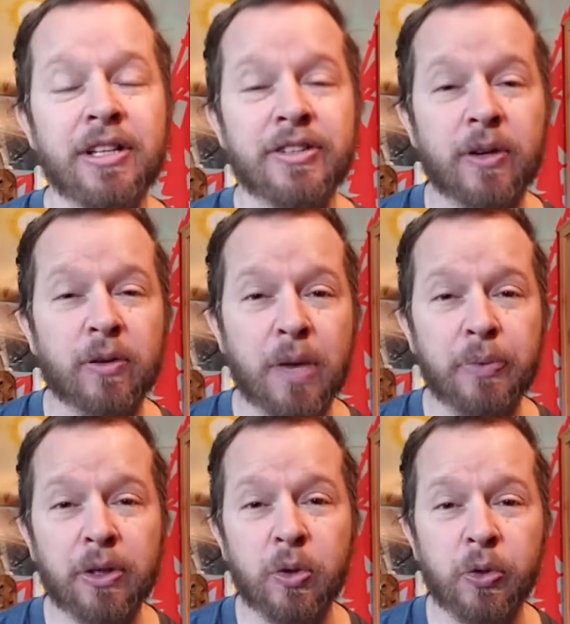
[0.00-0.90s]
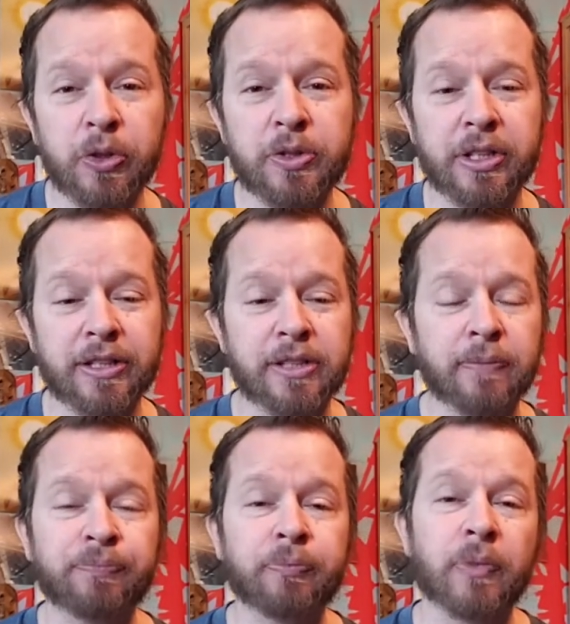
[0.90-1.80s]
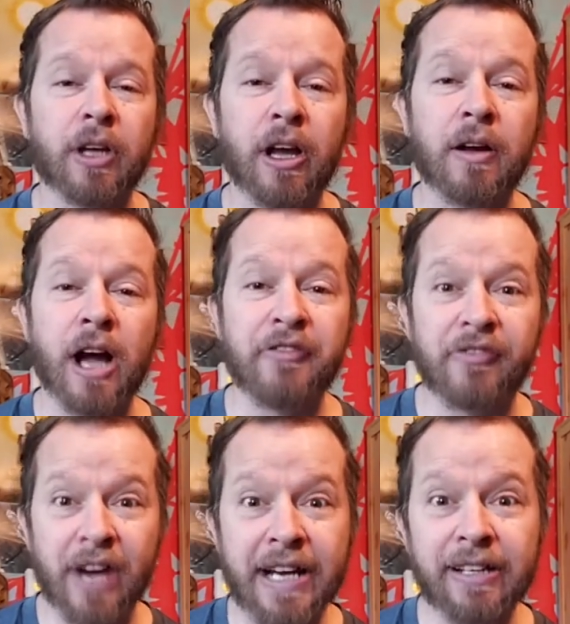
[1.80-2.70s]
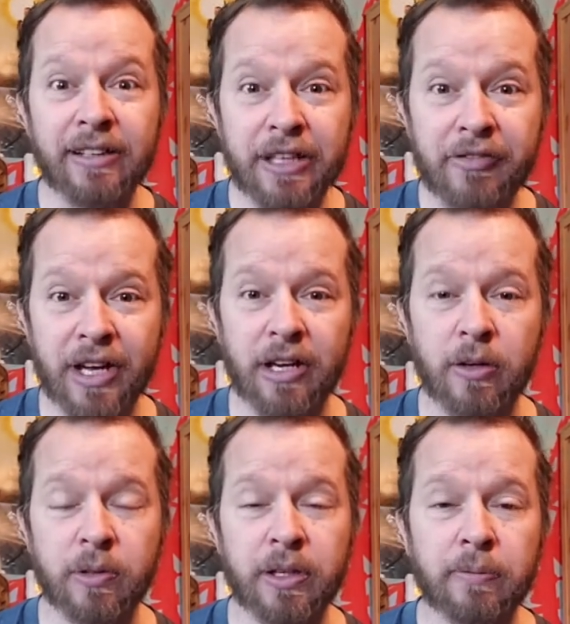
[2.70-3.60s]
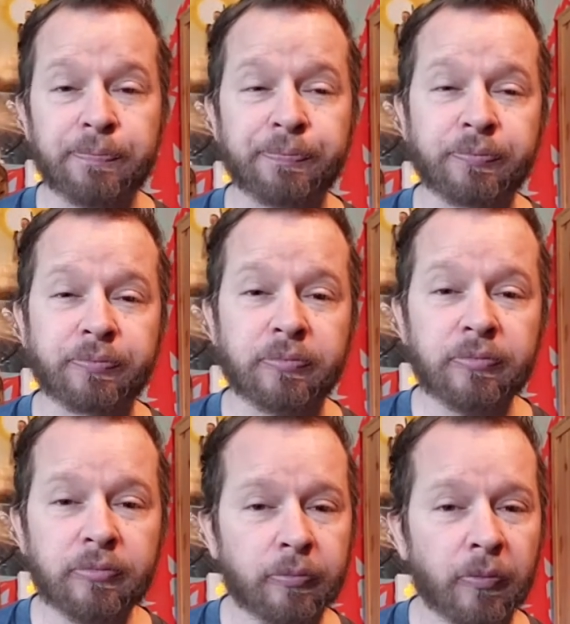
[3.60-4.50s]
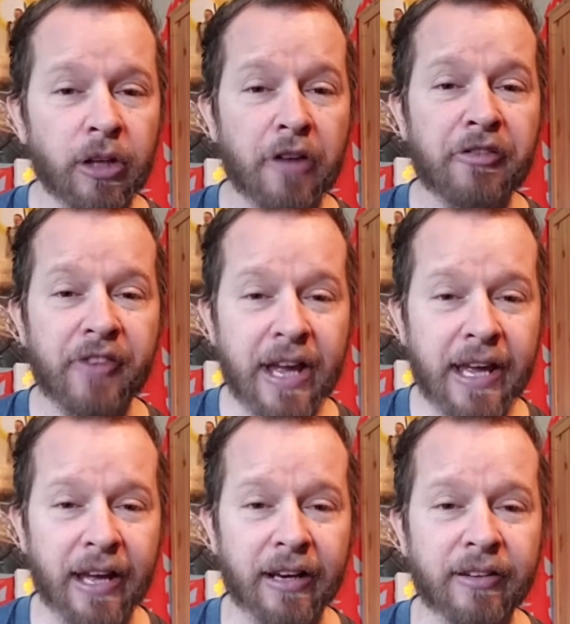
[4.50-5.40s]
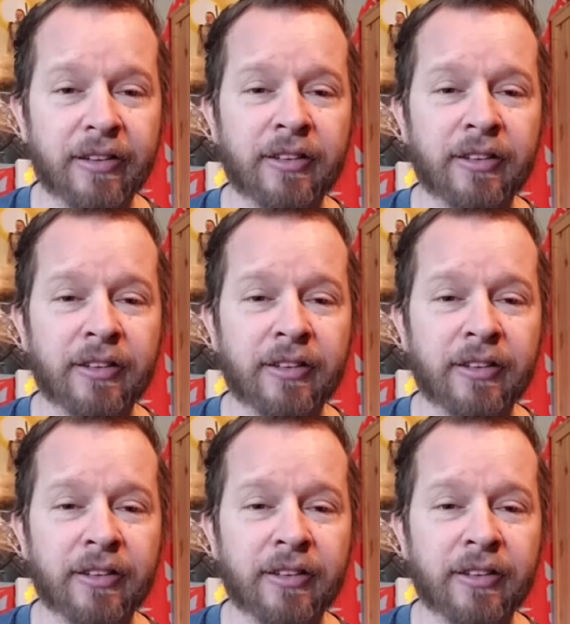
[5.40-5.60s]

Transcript: So, a couple of cool news things. Uh, I finally found a fan.